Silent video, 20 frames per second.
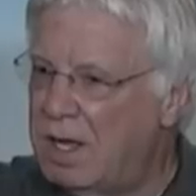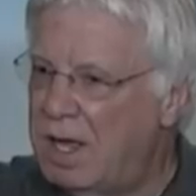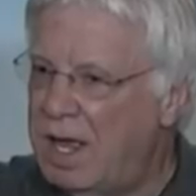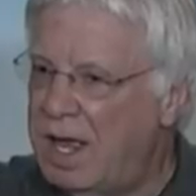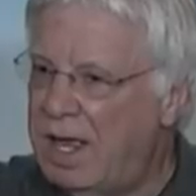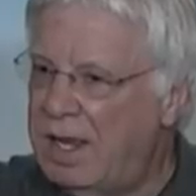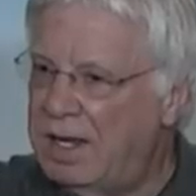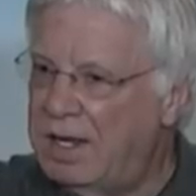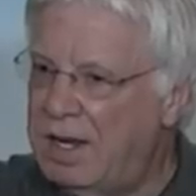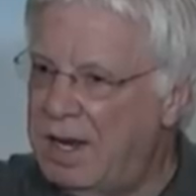
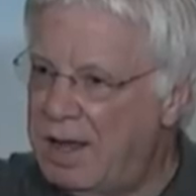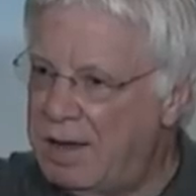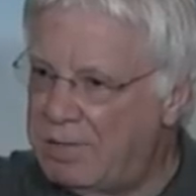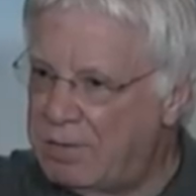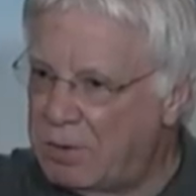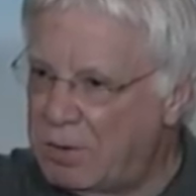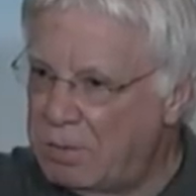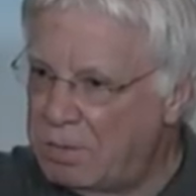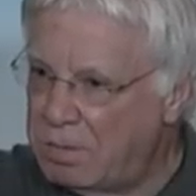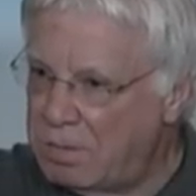and
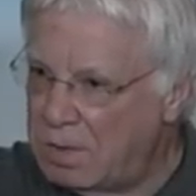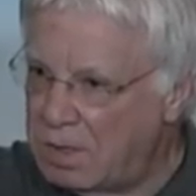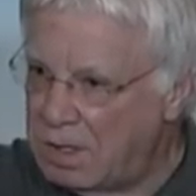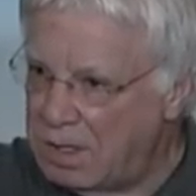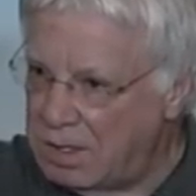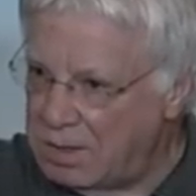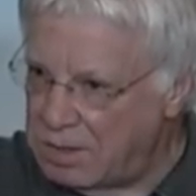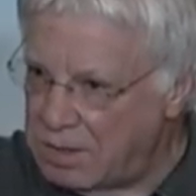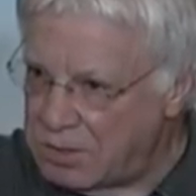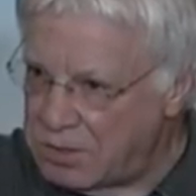never
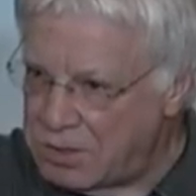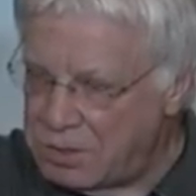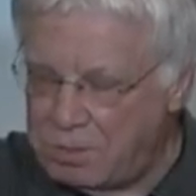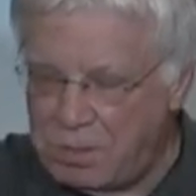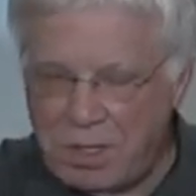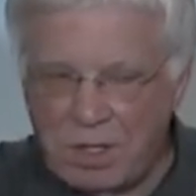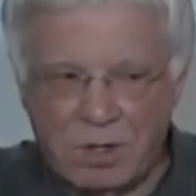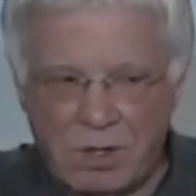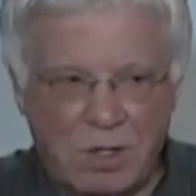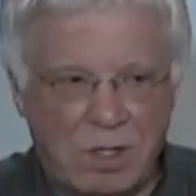in the
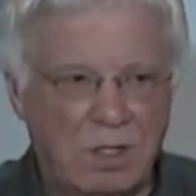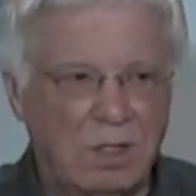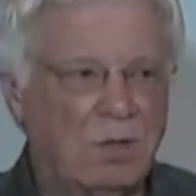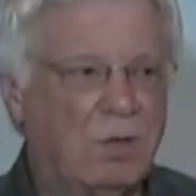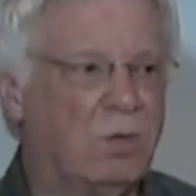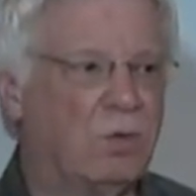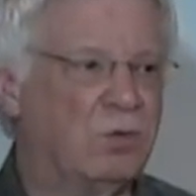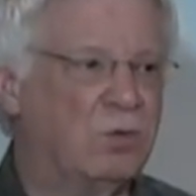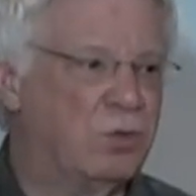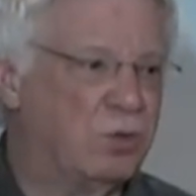spirit
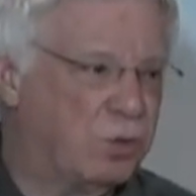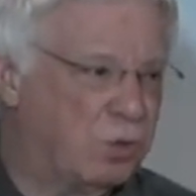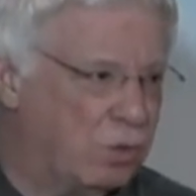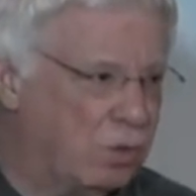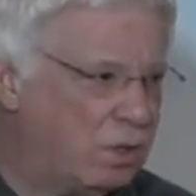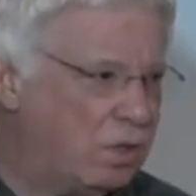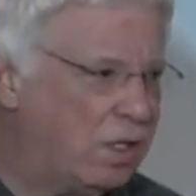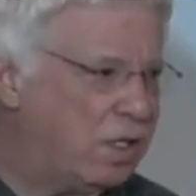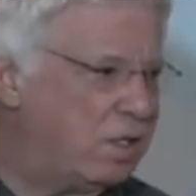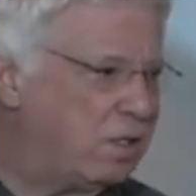
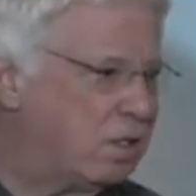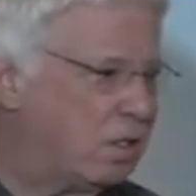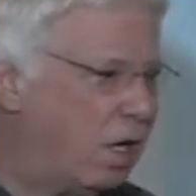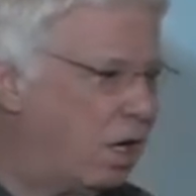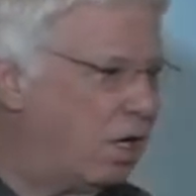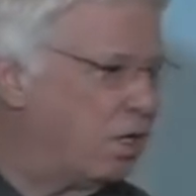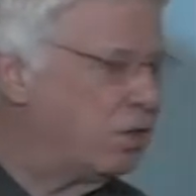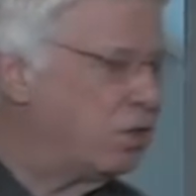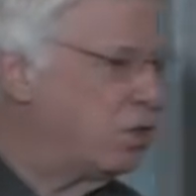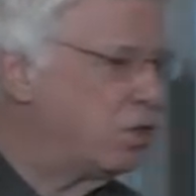truly
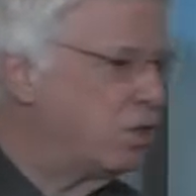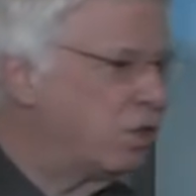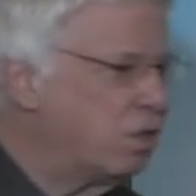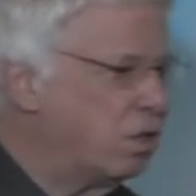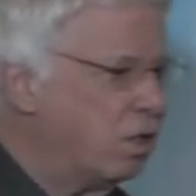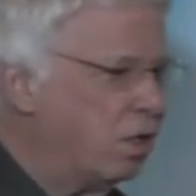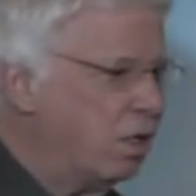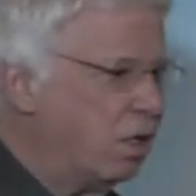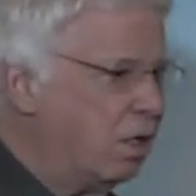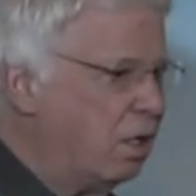touch
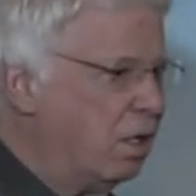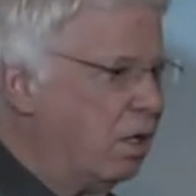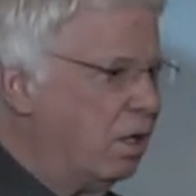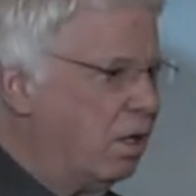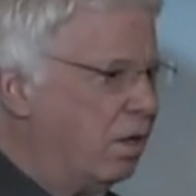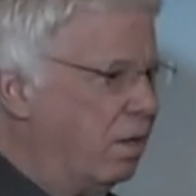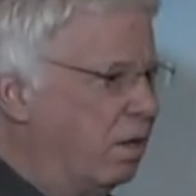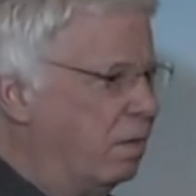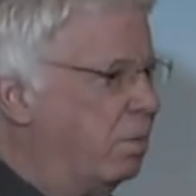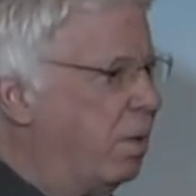
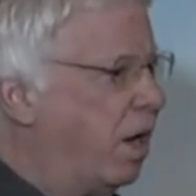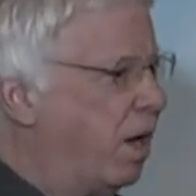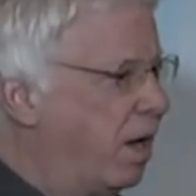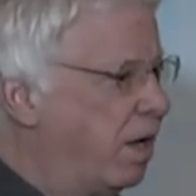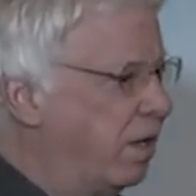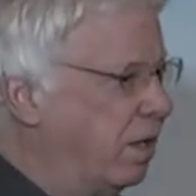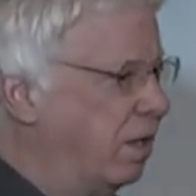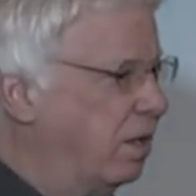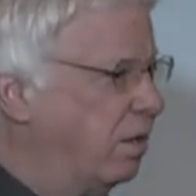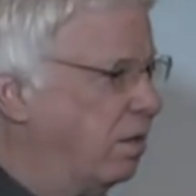the
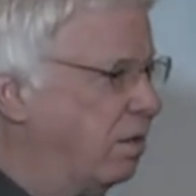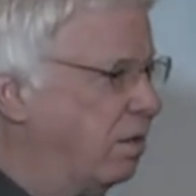body.